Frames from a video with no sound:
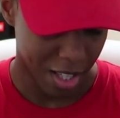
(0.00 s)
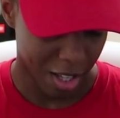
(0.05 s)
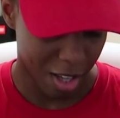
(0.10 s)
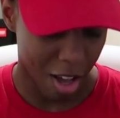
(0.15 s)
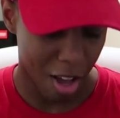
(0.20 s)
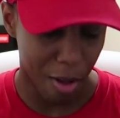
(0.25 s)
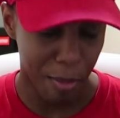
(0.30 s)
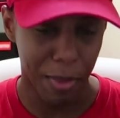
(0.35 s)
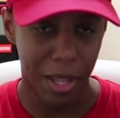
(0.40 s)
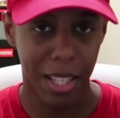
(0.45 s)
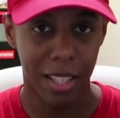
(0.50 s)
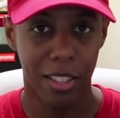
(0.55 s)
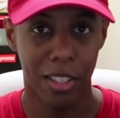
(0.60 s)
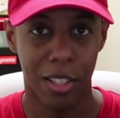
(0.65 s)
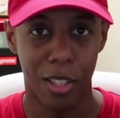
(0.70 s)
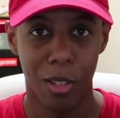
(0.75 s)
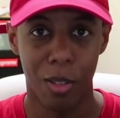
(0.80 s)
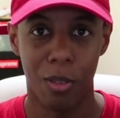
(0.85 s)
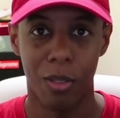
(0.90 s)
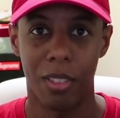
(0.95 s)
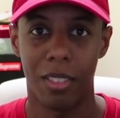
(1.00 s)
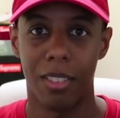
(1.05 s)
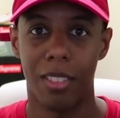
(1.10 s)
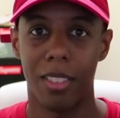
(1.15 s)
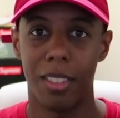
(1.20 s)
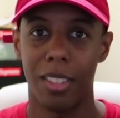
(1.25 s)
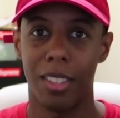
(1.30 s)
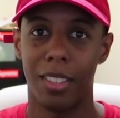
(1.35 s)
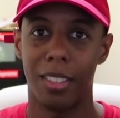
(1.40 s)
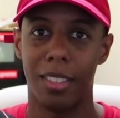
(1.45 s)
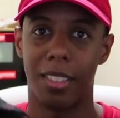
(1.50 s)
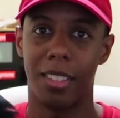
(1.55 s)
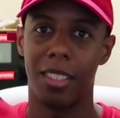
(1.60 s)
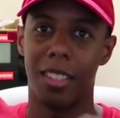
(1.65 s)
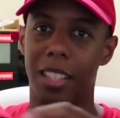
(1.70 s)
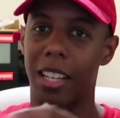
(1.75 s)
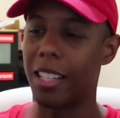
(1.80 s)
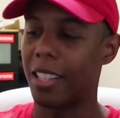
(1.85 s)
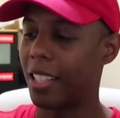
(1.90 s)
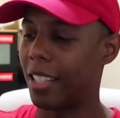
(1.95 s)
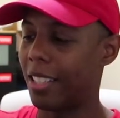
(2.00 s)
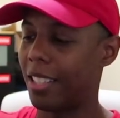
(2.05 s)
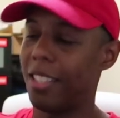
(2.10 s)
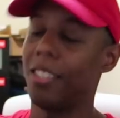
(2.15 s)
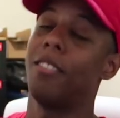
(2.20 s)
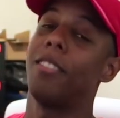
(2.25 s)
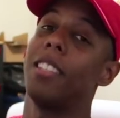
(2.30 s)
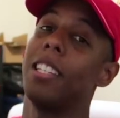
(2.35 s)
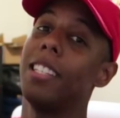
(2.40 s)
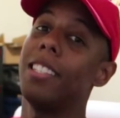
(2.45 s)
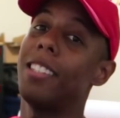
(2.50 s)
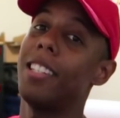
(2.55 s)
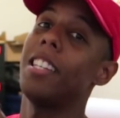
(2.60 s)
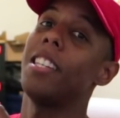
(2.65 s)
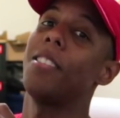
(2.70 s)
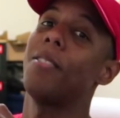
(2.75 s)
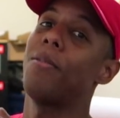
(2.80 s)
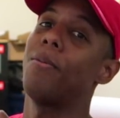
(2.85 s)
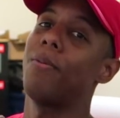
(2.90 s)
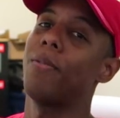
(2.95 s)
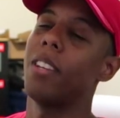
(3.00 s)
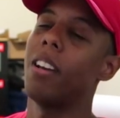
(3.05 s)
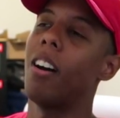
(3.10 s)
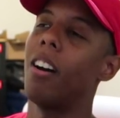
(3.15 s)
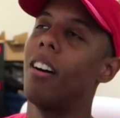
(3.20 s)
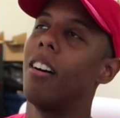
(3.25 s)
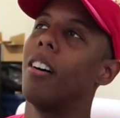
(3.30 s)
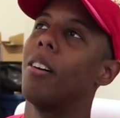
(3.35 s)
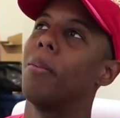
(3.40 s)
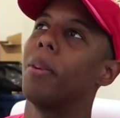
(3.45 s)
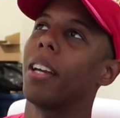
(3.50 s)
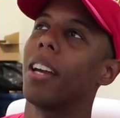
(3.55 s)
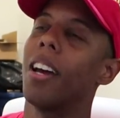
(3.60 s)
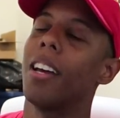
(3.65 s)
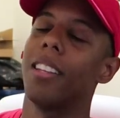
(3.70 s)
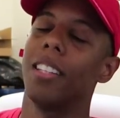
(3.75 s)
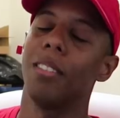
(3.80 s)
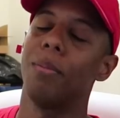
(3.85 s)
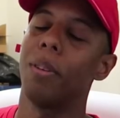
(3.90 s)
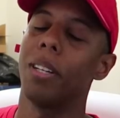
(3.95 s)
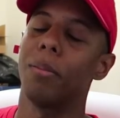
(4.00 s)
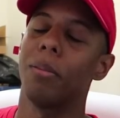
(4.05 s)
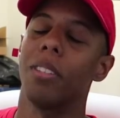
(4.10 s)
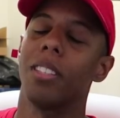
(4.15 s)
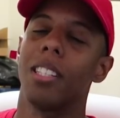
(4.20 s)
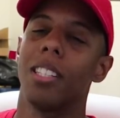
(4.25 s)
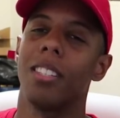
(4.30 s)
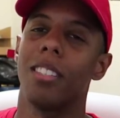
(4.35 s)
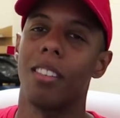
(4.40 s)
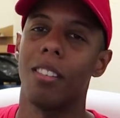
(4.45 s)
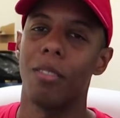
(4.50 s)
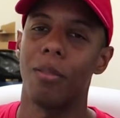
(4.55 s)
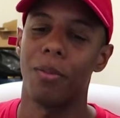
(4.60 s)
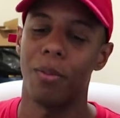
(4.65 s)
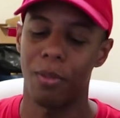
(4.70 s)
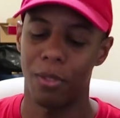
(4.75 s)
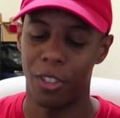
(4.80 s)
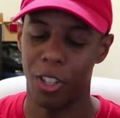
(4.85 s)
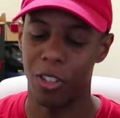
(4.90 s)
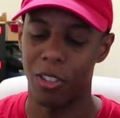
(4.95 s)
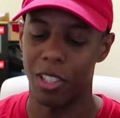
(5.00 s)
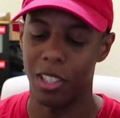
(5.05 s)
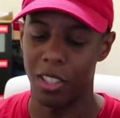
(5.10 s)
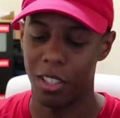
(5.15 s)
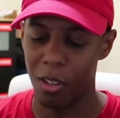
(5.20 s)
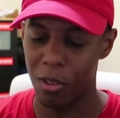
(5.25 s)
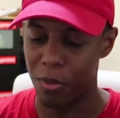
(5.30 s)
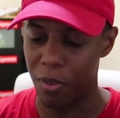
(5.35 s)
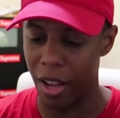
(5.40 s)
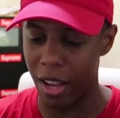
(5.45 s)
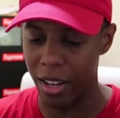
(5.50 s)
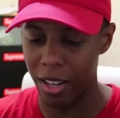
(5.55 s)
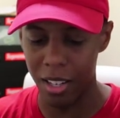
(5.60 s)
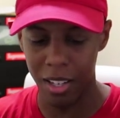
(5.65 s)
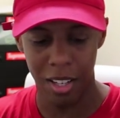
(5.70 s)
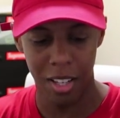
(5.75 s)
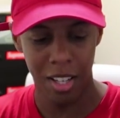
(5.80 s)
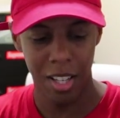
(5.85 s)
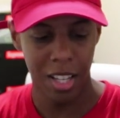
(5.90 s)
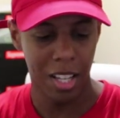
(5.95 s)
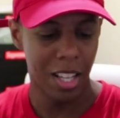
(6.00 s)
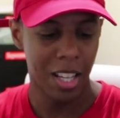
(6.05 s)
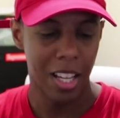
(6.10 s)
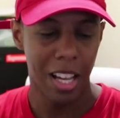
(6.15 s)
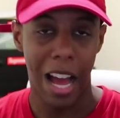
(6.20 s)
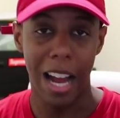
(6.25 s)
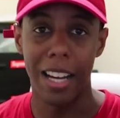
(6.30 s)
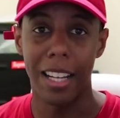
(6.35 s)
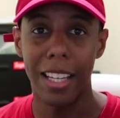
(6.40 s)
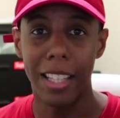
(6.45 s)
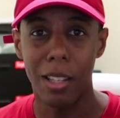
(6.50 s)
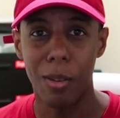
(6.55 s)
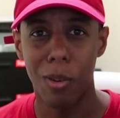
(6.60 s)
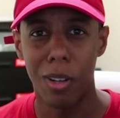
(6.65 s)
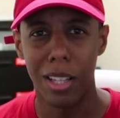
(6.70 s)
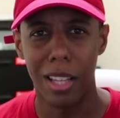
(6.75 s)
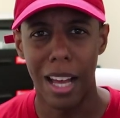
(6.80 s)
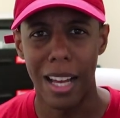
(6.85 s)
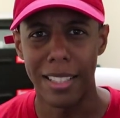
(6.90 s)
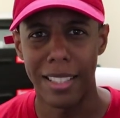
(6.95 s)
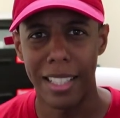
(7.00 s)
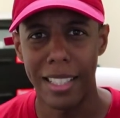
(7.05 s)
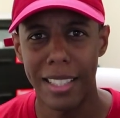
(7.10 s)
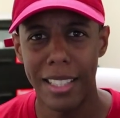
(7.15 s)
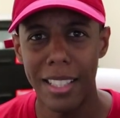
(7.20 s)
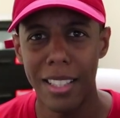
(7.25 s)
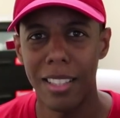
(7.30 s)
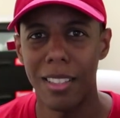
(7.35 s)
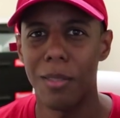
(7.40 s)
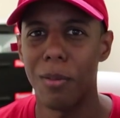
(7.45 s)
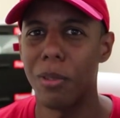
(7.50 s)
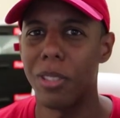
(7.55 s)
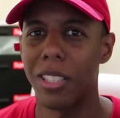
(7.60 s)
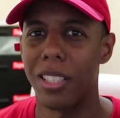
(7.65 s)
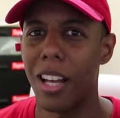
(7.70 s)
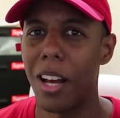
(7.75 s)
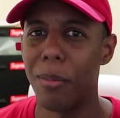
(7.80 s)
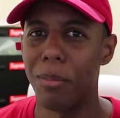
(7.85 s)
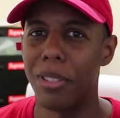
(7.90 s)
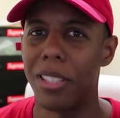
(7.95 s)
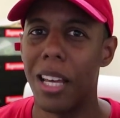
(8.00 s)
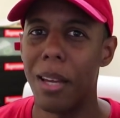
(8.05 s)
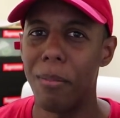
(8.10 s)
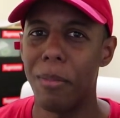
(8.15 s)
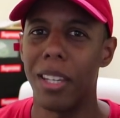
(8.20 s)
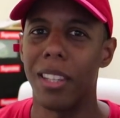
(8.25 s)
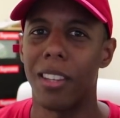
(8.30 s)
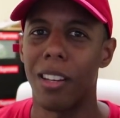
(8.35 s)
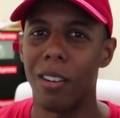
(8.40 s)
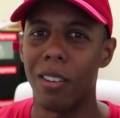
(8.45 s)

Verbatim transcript: Coming soon. Like this is this tee's oh my god, this baseball tee is so jersey so fire. I didn't get the one last season, which upset me